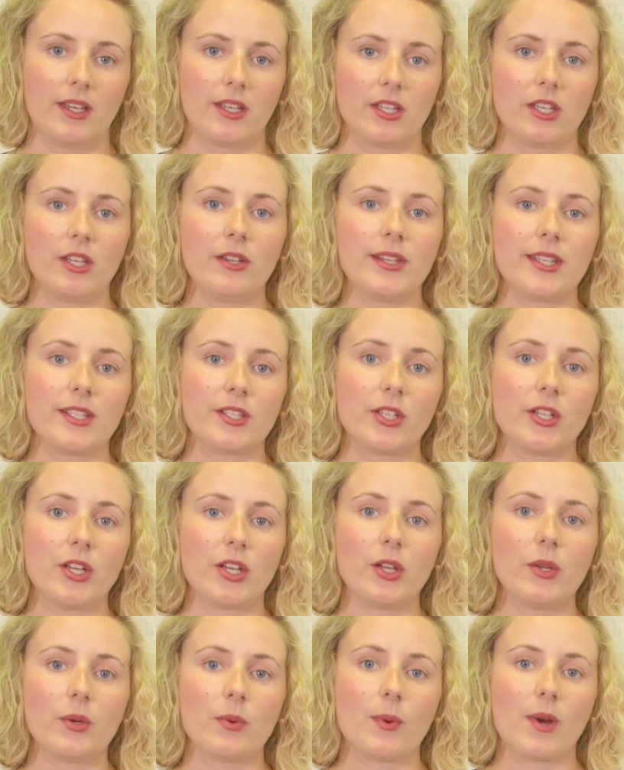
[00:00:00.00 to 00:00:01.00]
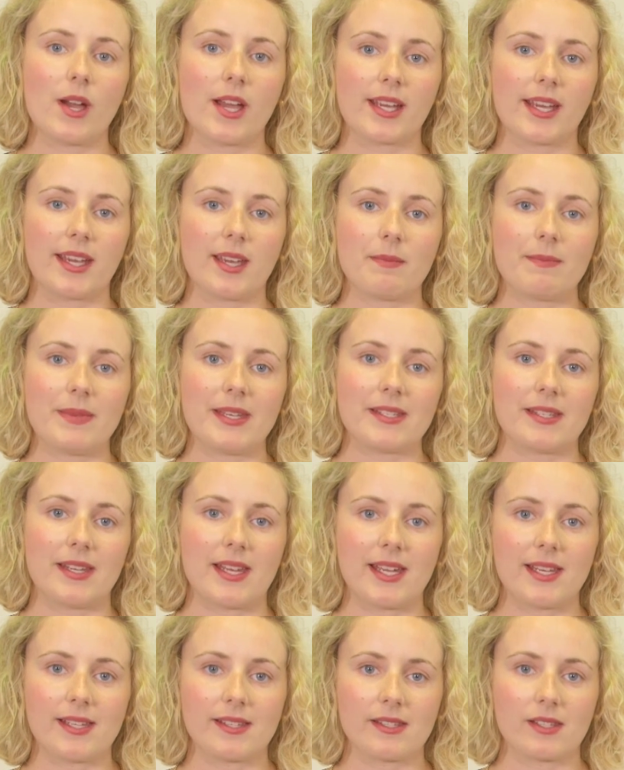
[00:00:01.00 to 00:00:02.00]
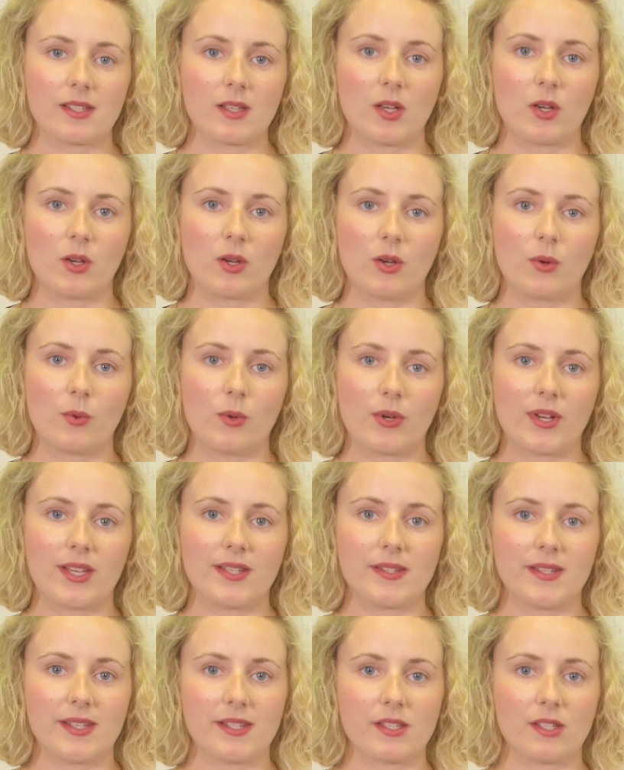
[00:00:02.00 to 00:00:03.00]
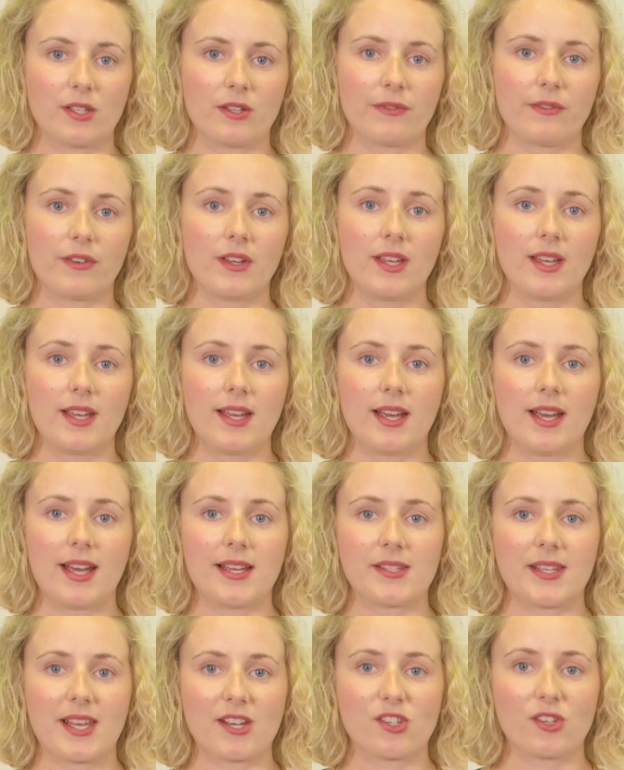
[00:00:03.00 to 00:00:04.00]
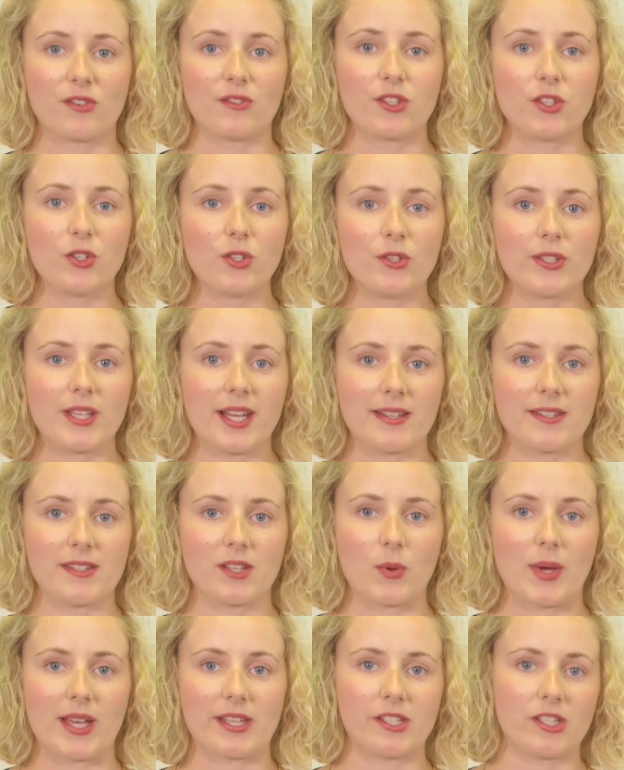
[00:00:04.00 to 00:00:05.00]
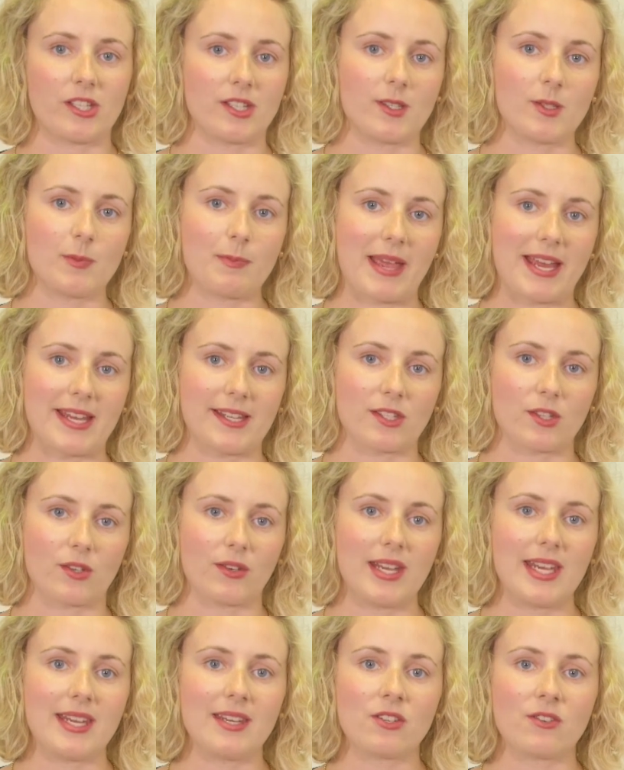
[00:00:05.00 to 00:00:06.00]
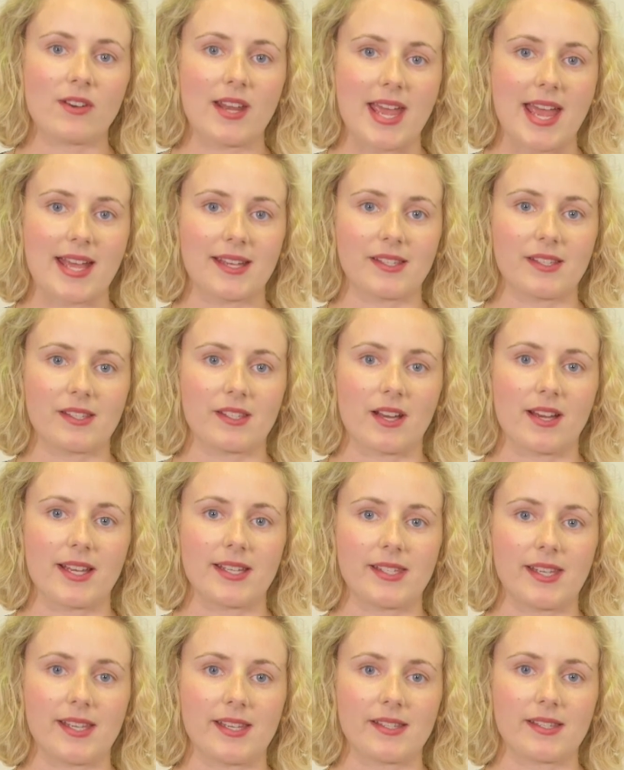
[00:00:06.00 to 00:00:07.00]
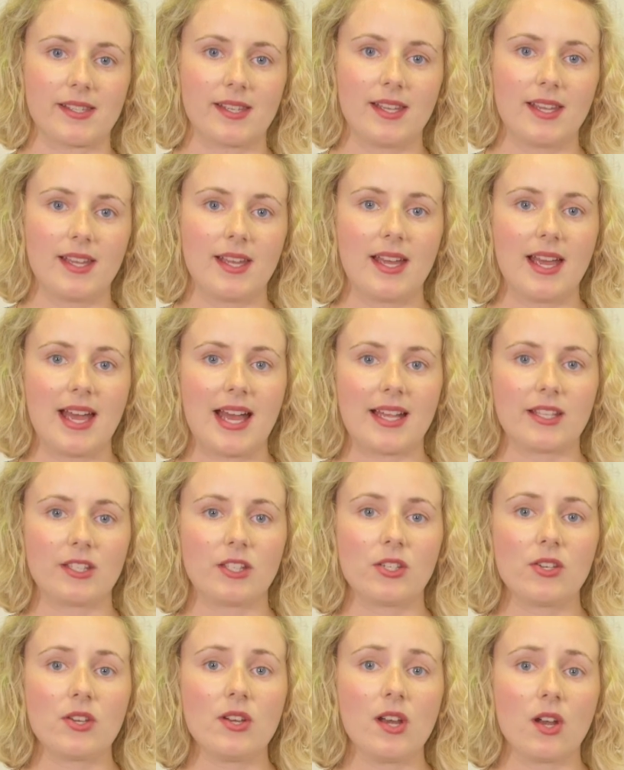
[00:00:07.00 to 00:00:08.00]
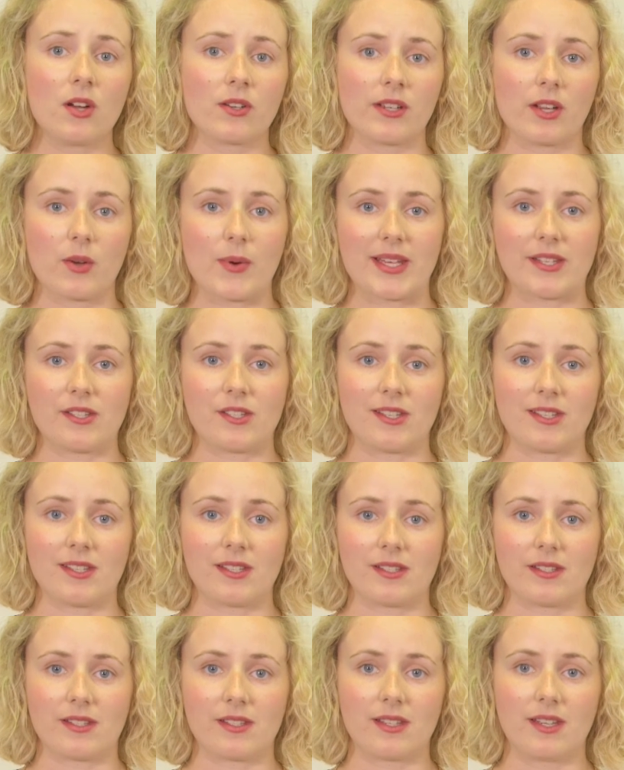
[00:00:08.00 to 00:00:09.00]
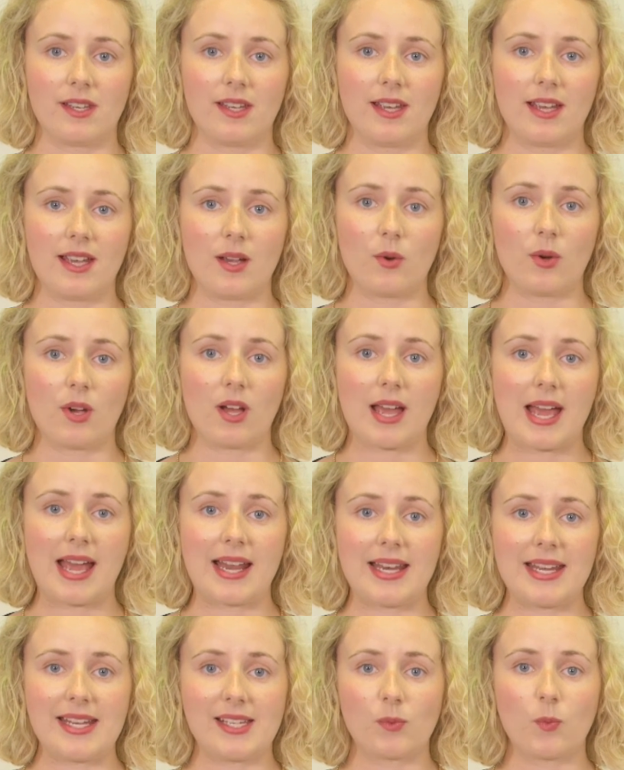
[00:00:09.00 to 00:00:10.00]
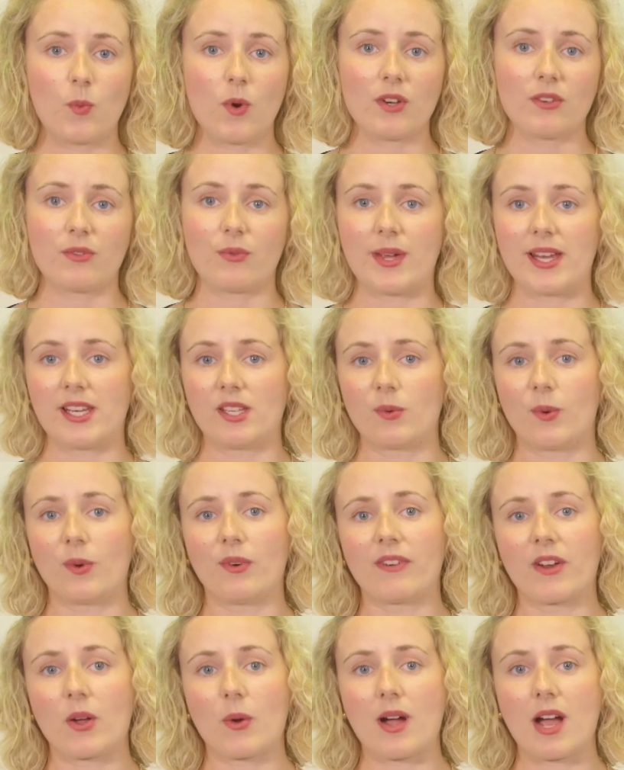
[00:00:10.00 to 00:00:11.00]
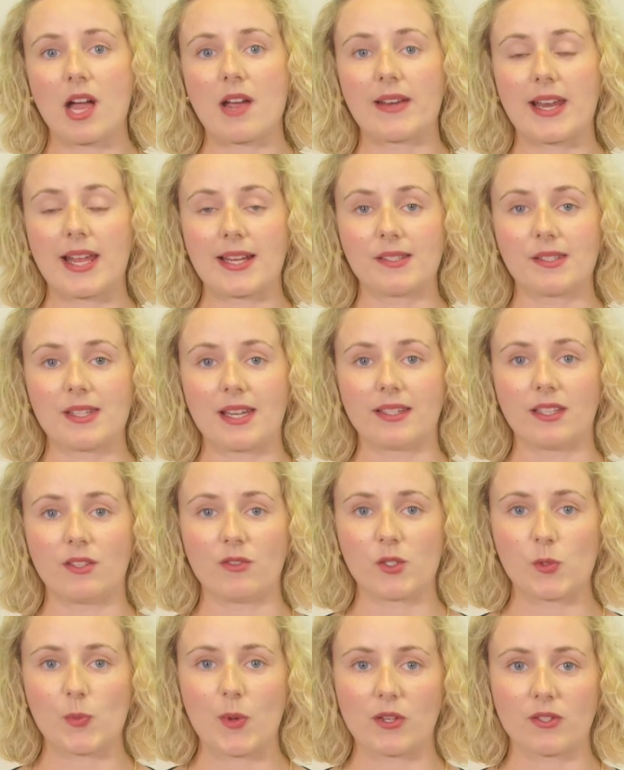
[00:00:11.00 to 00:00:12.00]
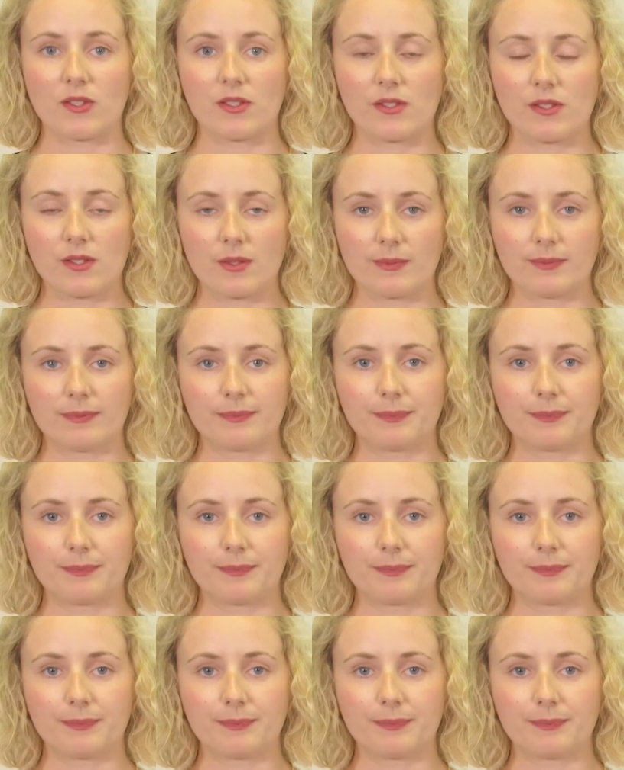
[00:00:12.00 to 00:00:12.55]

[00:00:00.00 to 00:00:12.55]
Unit 2, working in business, will consist of a section of short answer questions based on in-tray exercises and 2 longer questions, at least one of which will require an extended response.